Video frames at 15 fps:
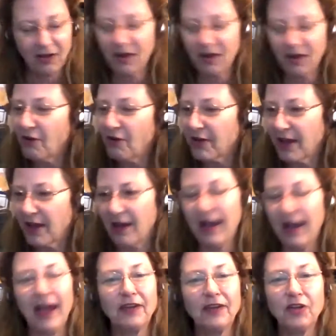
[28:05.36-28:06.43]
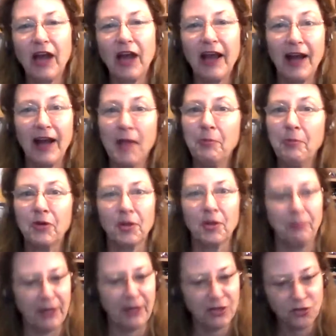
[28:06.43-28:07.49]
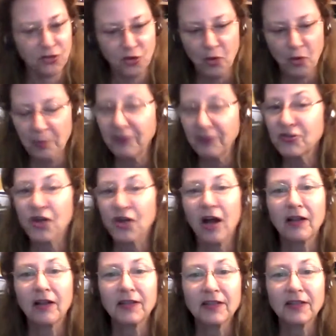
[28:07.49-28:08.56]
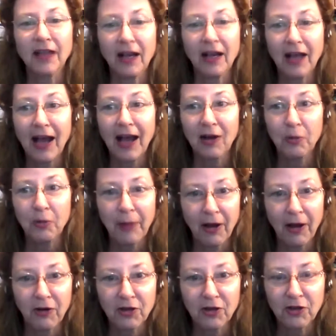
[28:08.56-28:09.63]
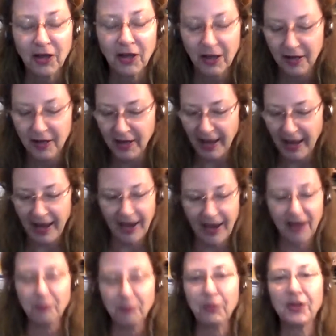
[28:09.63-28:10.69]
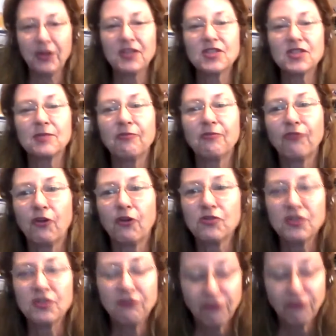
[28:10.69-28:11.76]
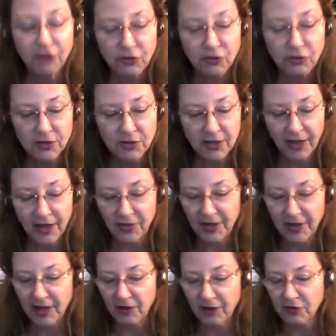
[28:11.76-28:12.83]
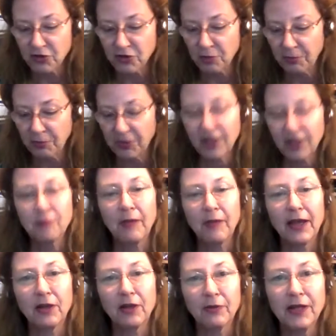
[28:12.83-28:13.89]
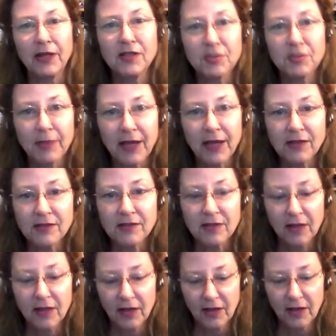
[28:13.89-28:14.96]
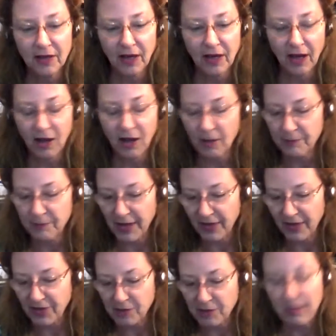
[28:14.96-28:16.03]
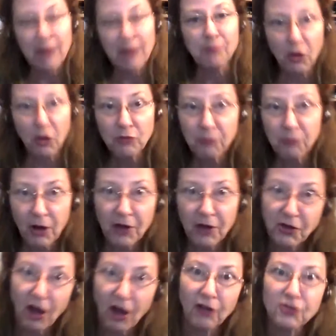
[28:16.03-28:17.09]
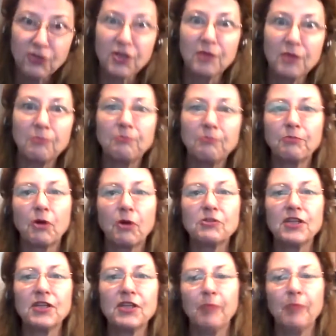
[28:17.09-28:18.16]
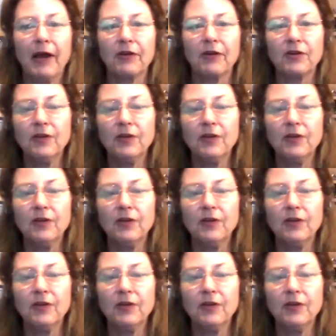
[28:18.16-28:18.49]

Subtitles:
Oh yeah, and I put a big scoop of chocolate cacao powder and put in some frozen fruit, and then I also put in my greens mix, and then my bone broth collagen protein powder.